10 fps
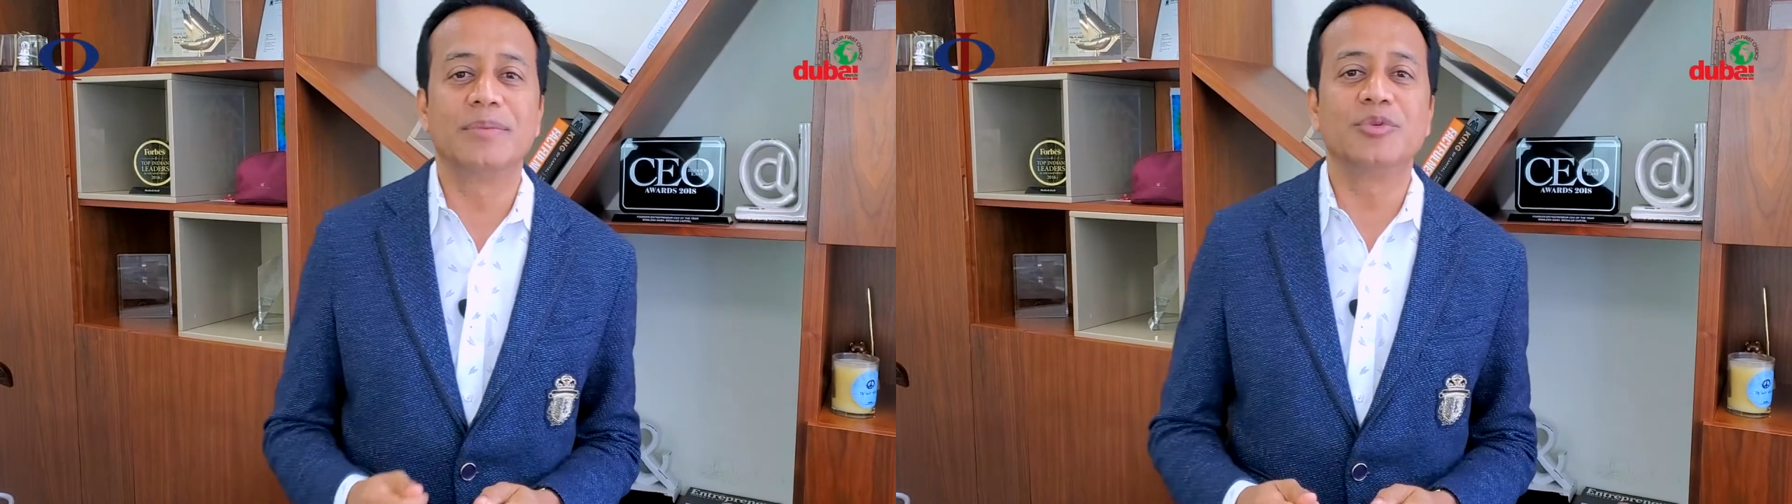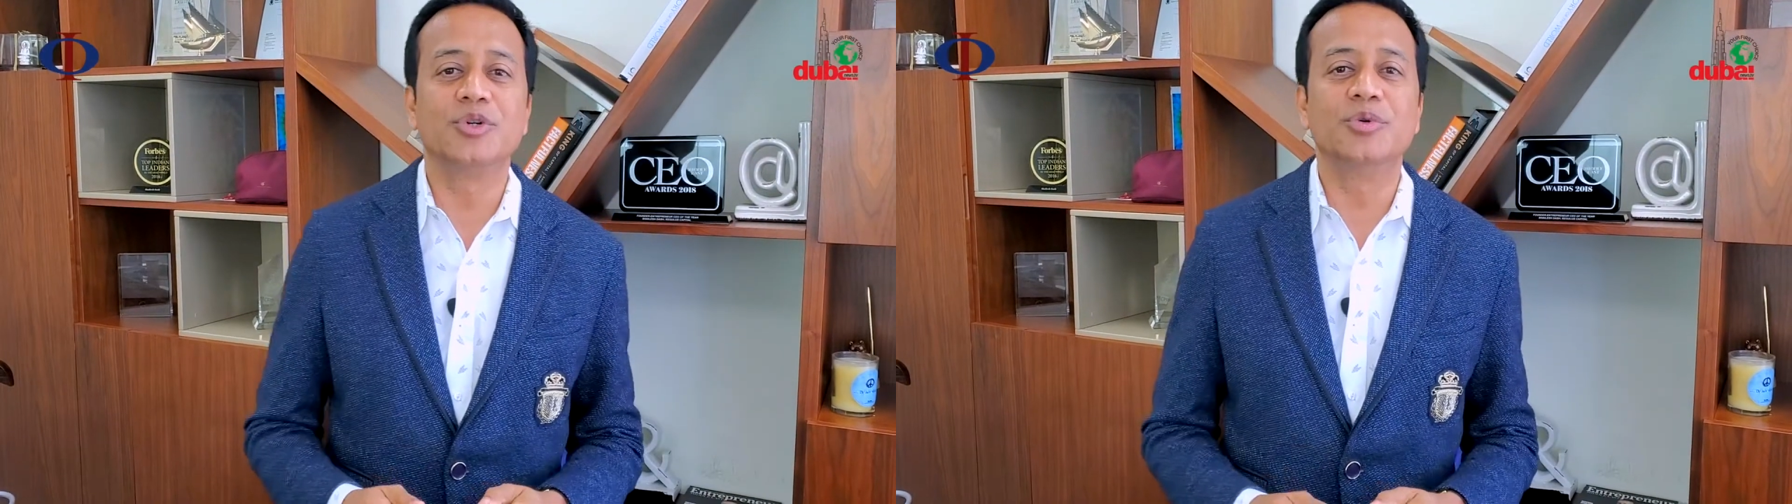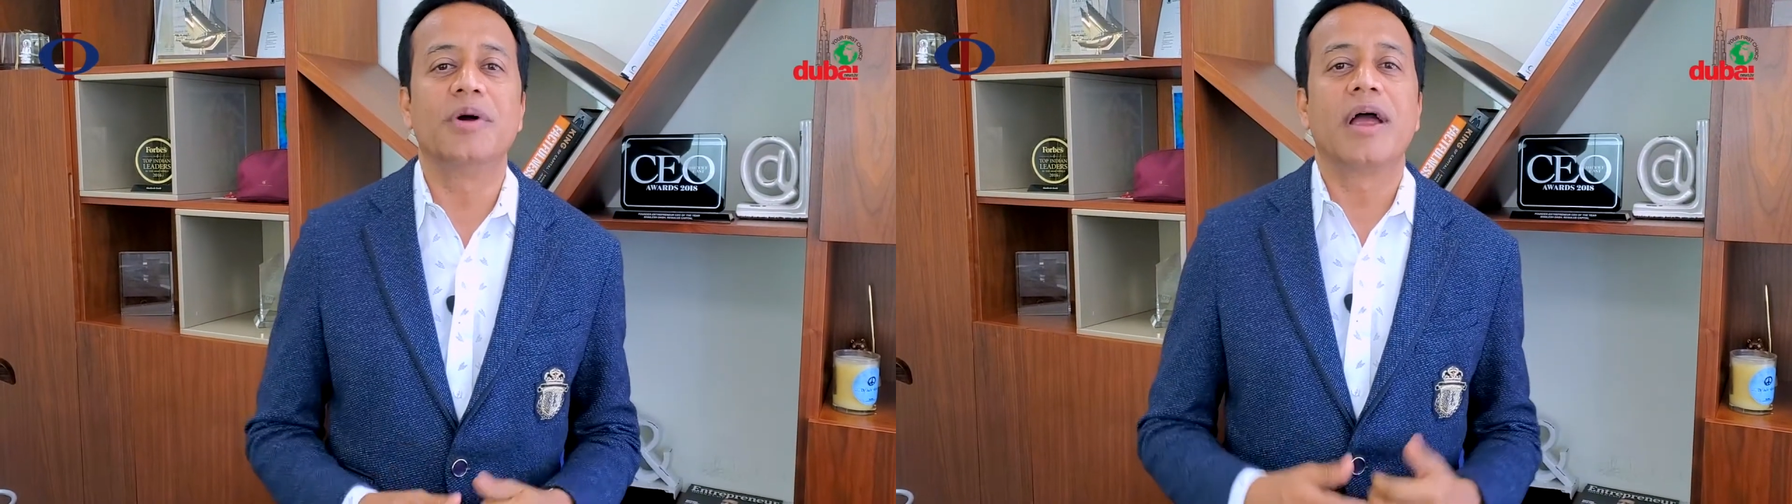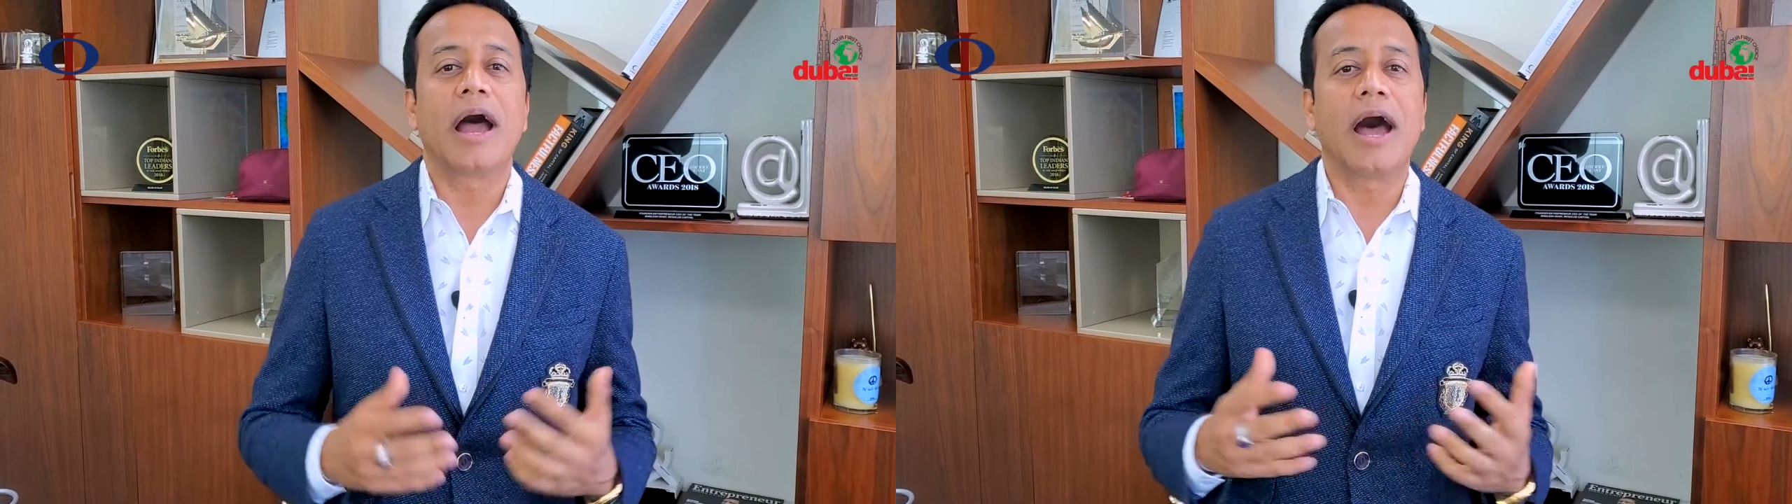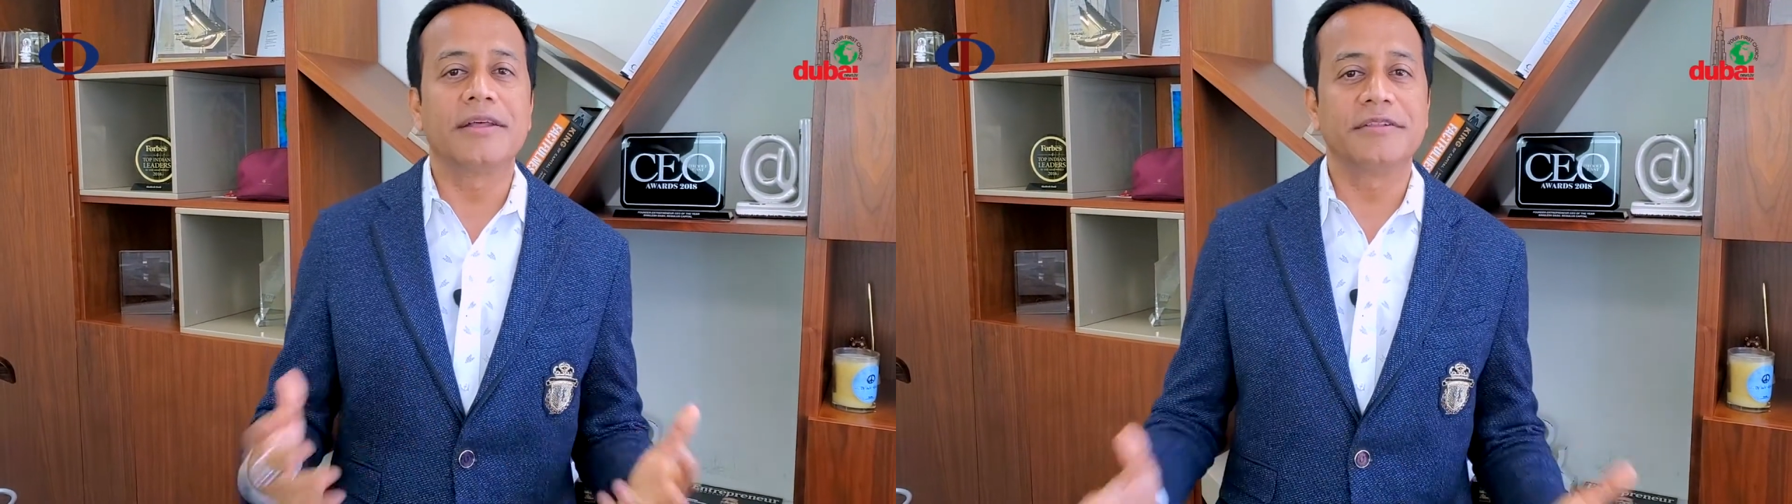to
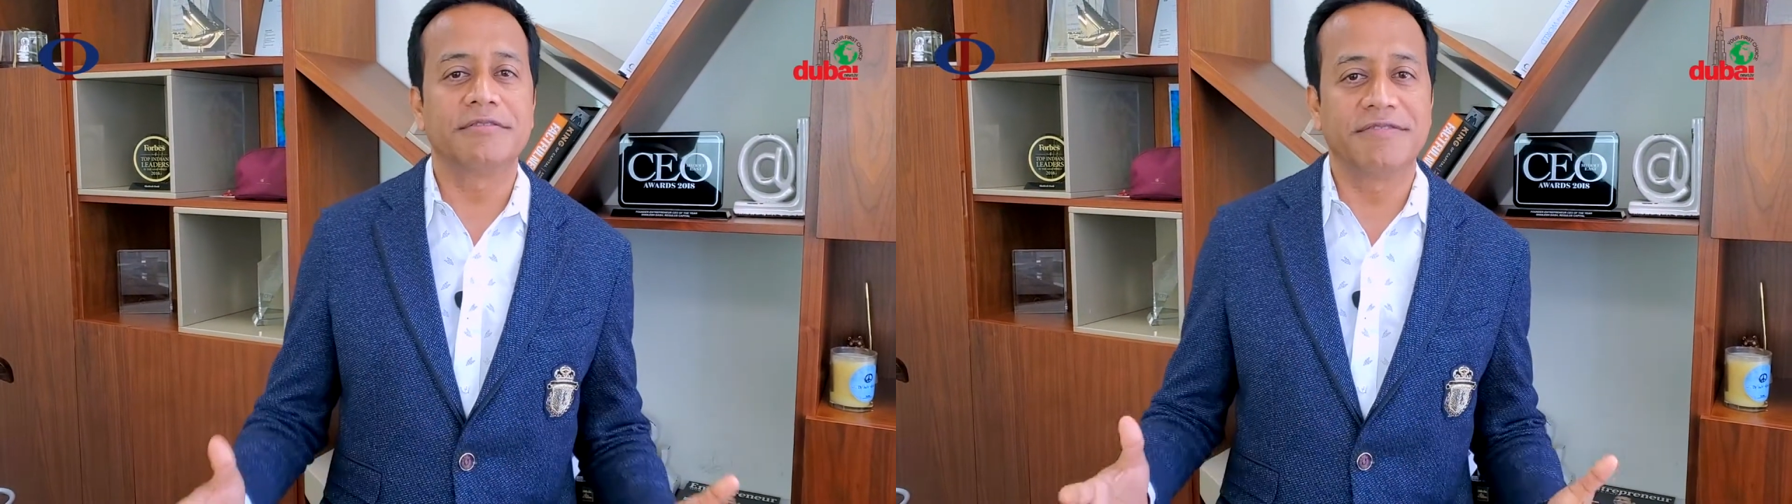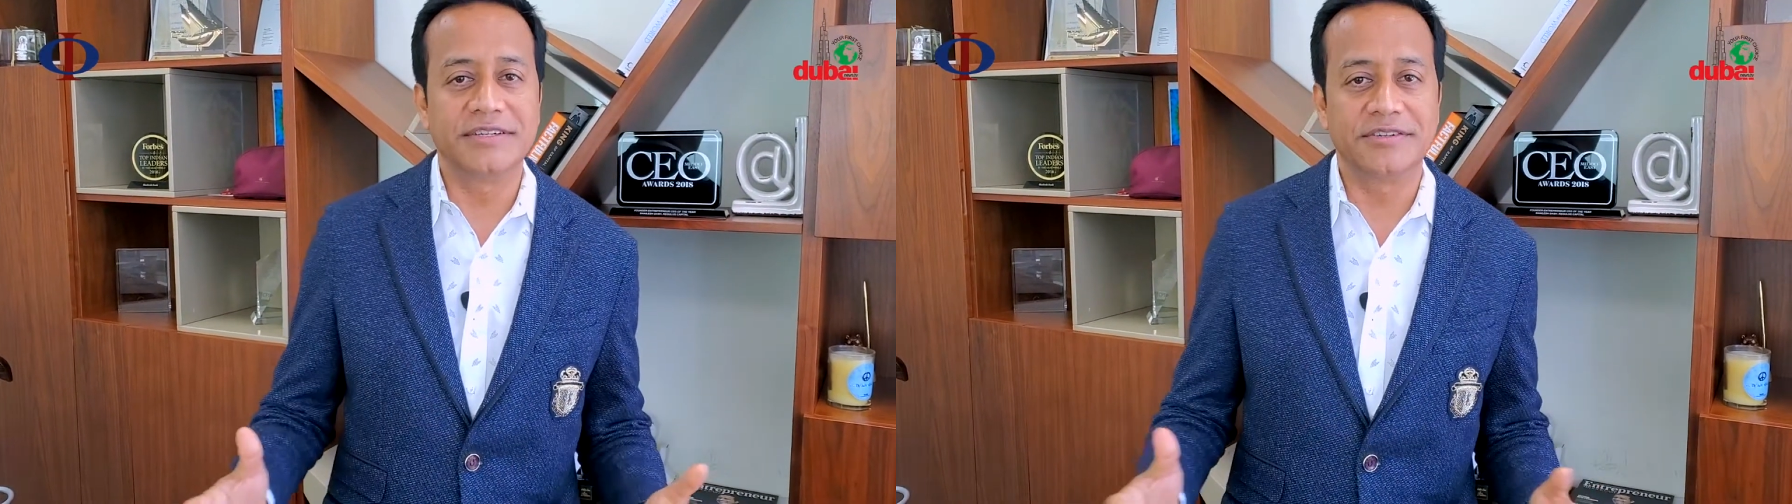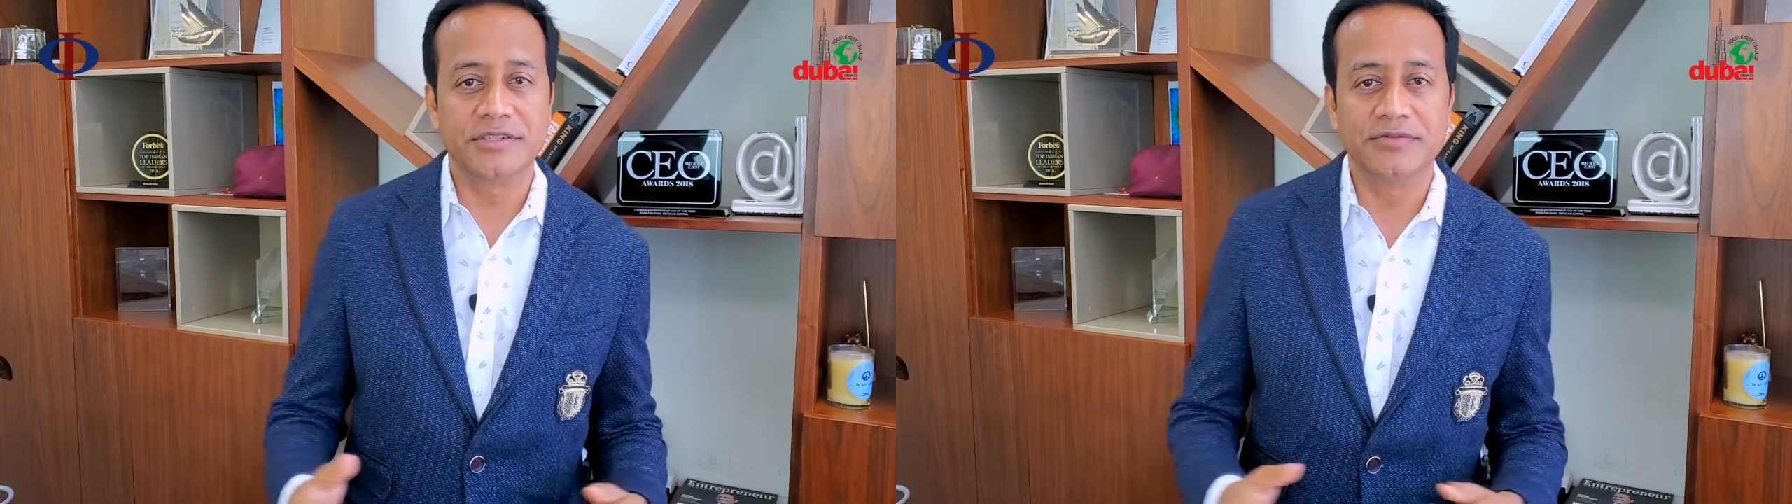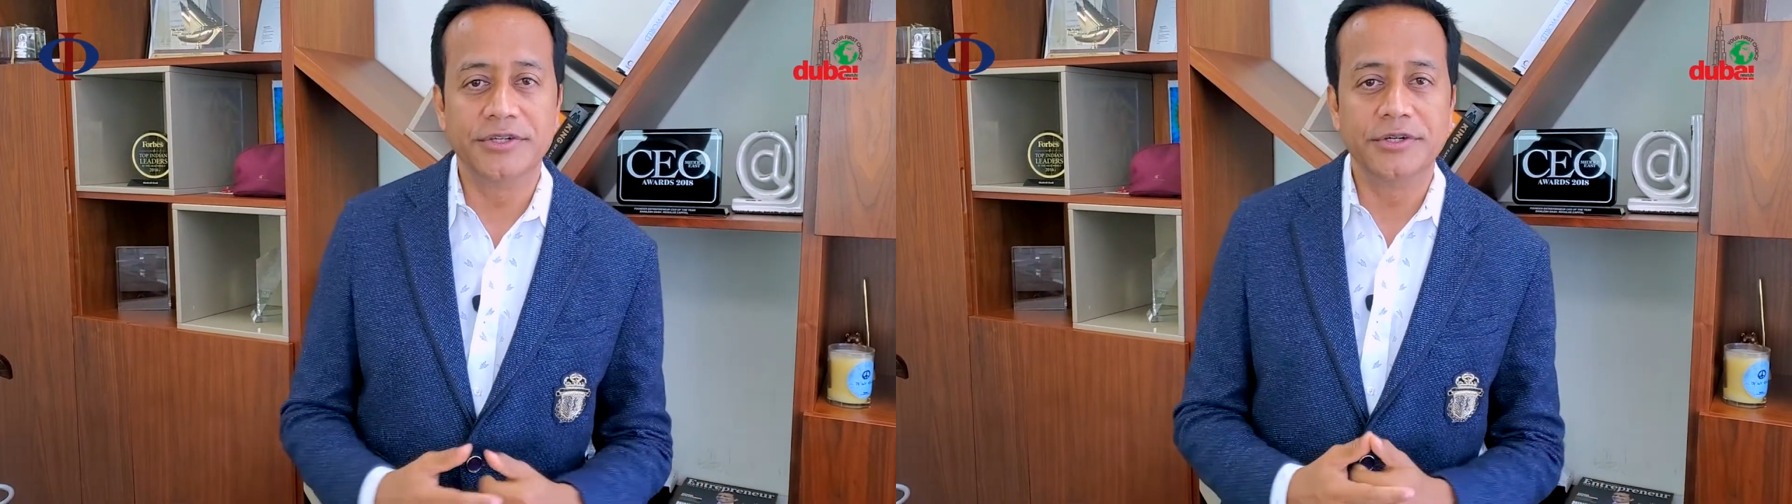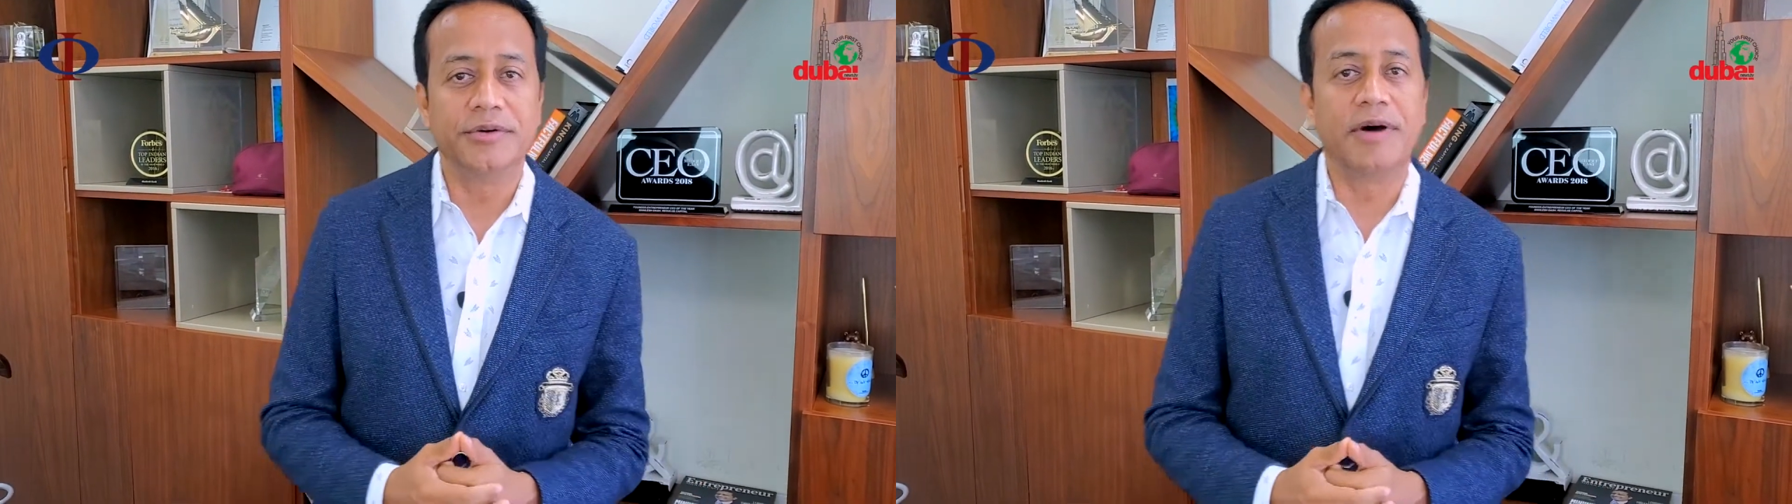another Fightrans
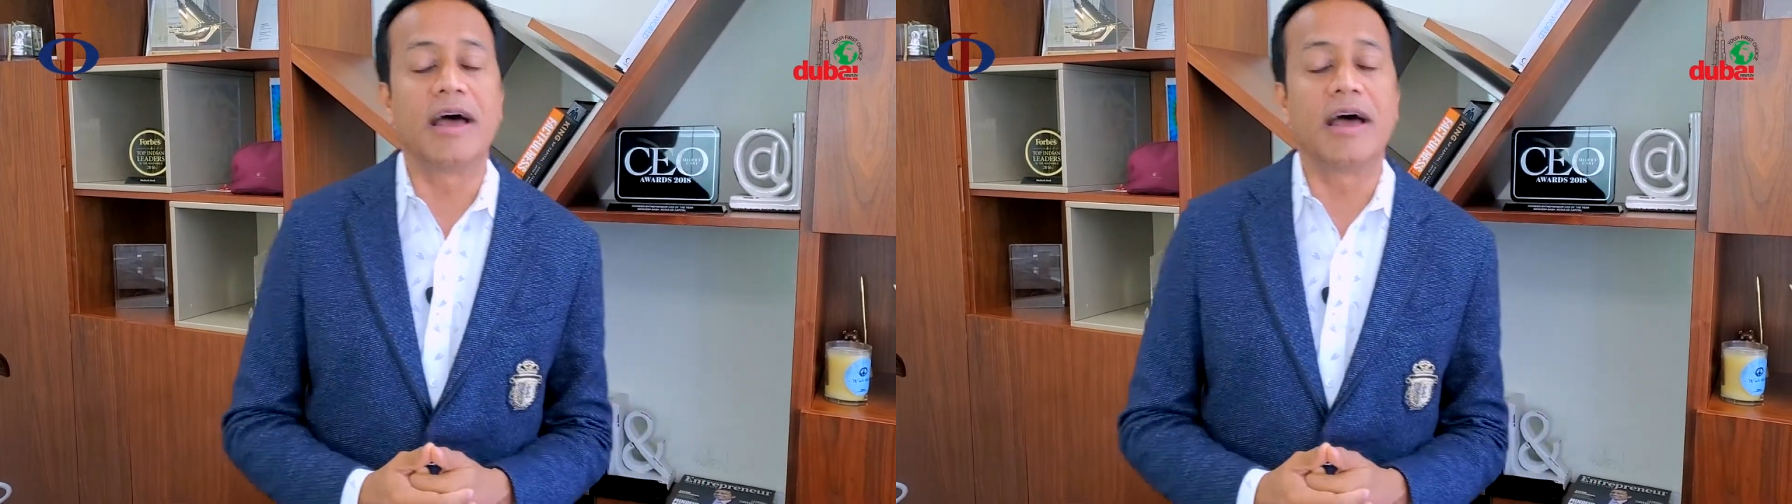video